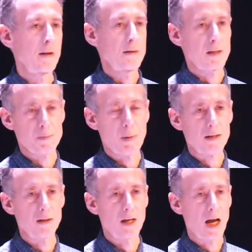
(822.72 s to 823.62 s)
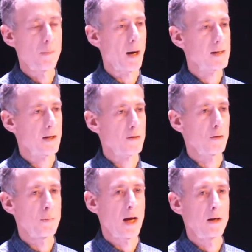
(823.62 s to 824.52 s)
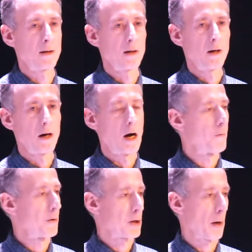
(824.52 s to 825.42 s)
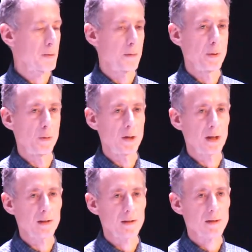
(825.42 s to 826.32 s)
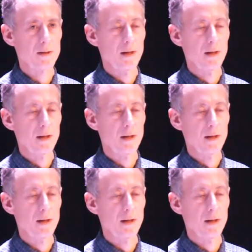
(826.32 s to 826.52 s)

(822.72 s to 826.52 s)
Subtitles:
suspected gay and bisexual men off the tops of buildings,